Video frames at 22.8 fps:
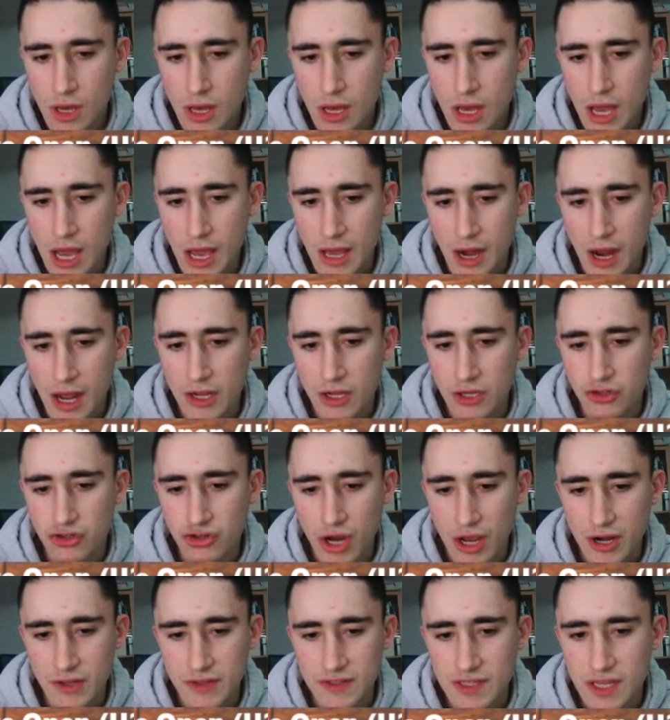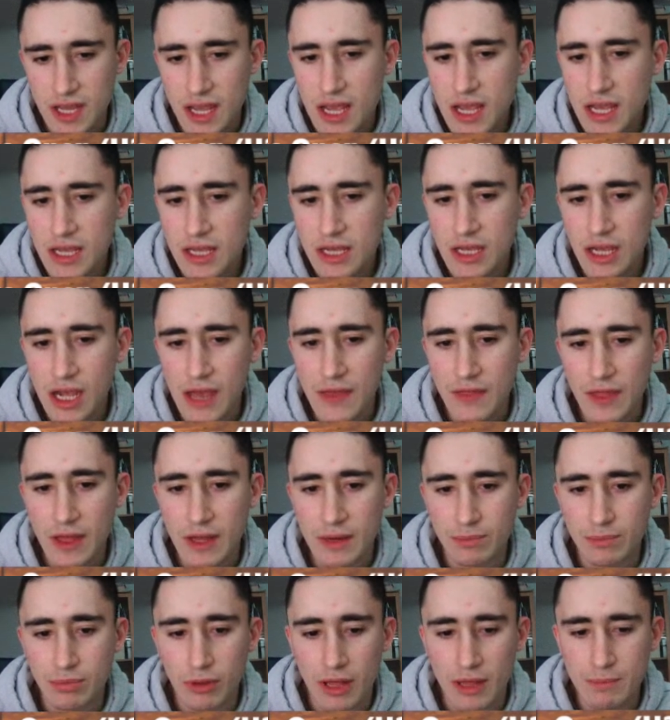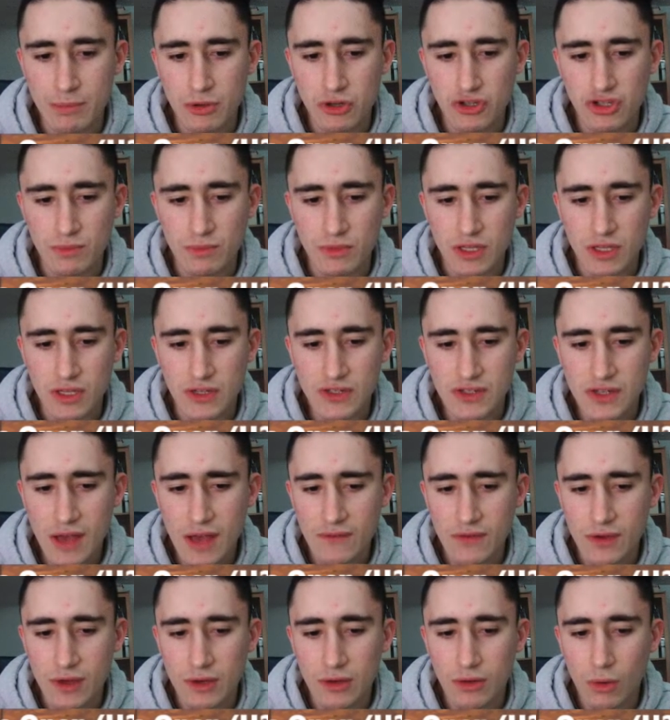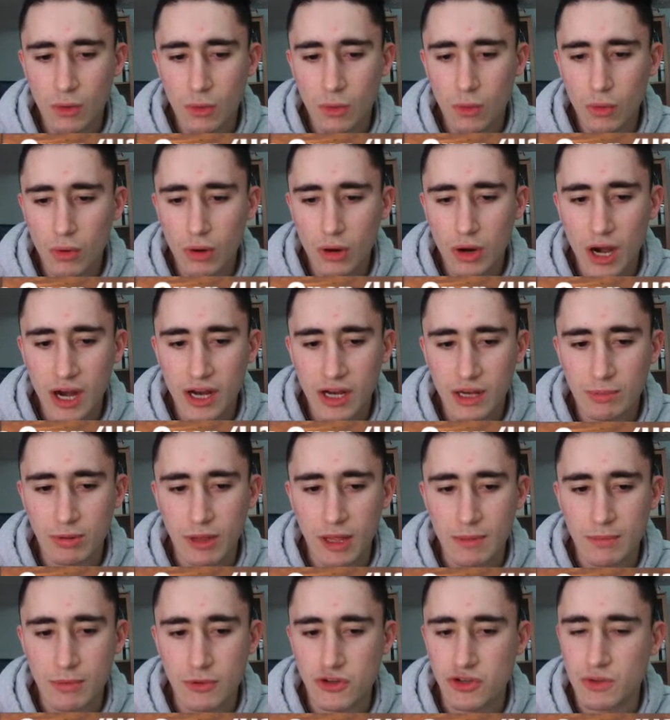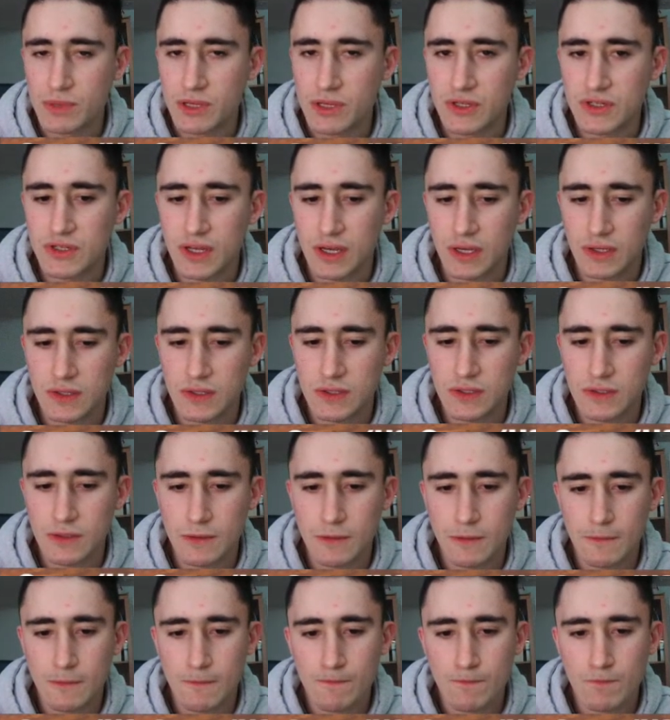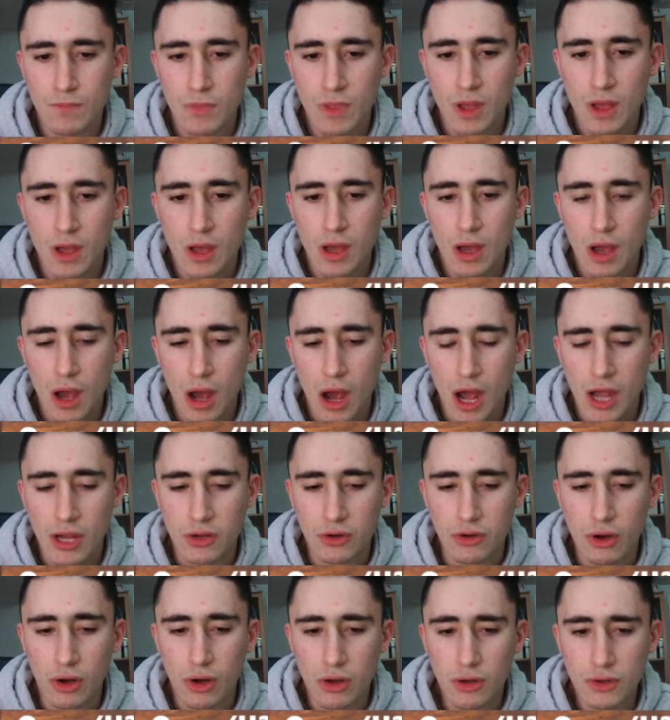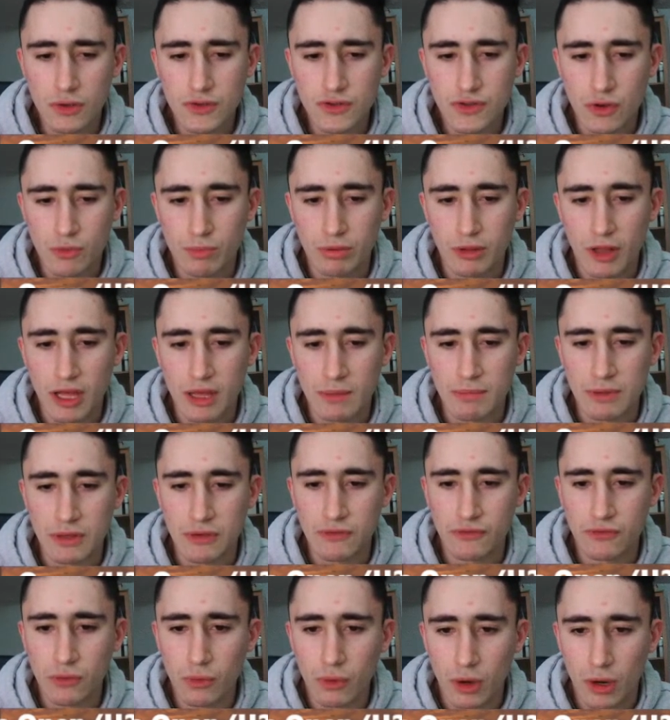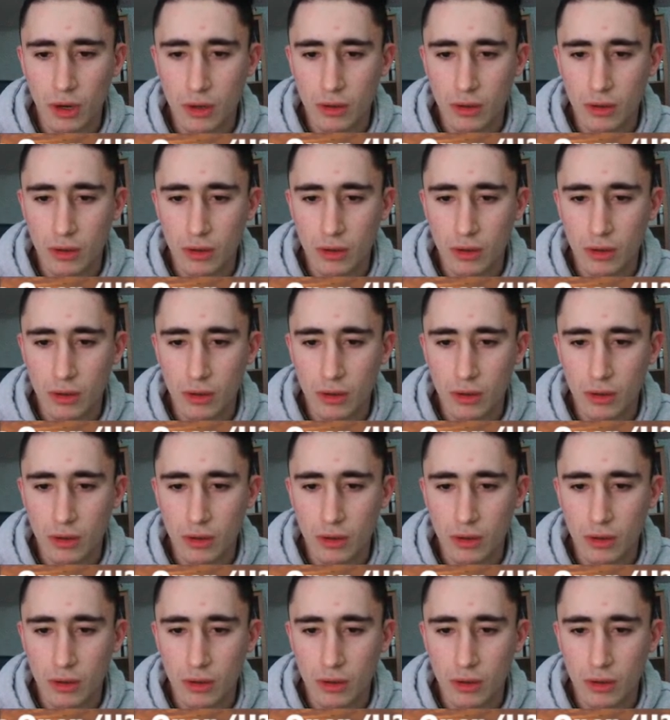And I could try to take and then play bishop d7, or I could play bishop e6. I could also play b4.